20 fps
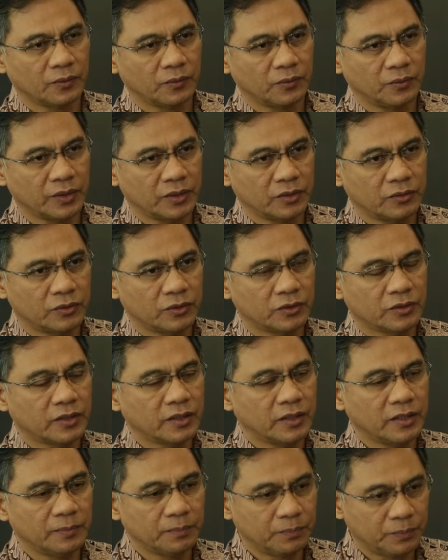we could
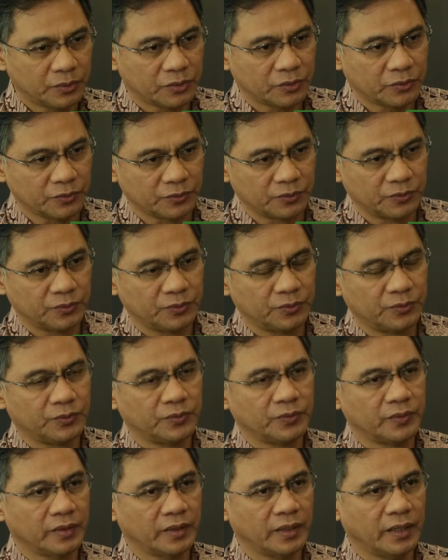improve
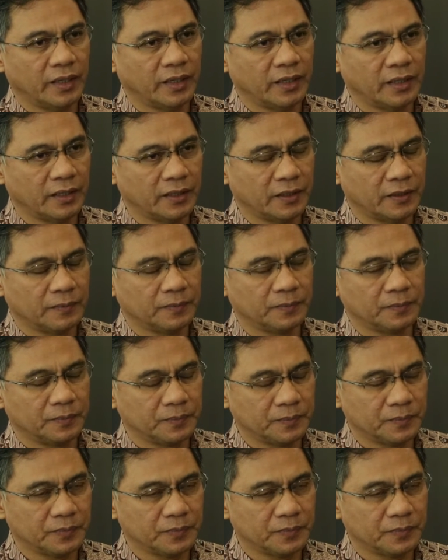um,